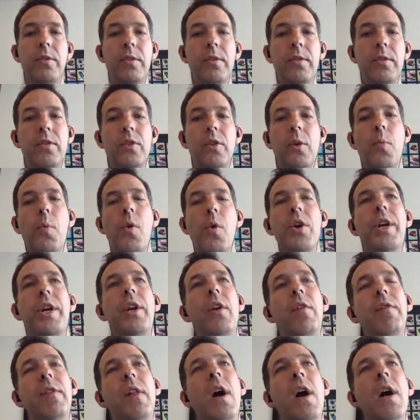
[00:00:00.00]
So working
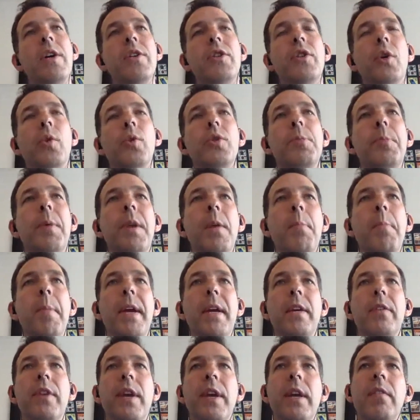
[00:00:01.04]
offline has always been a
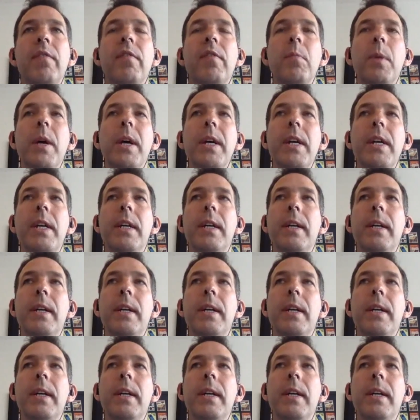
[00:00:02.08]
big thing for me.